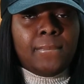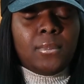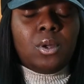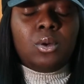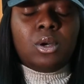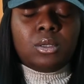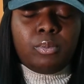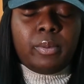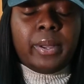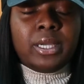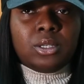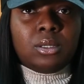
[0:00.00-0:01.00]
Oh God,
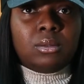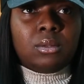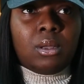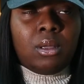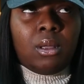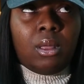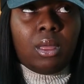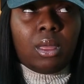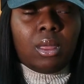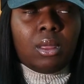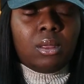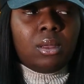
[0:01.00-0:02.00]
probation.
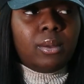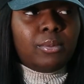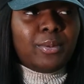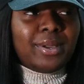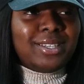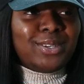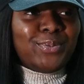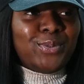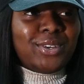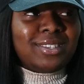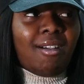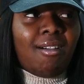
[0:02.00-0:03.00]
Probation
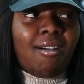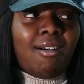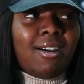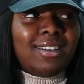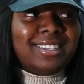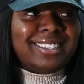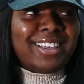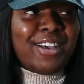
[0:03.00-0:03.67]
was hard.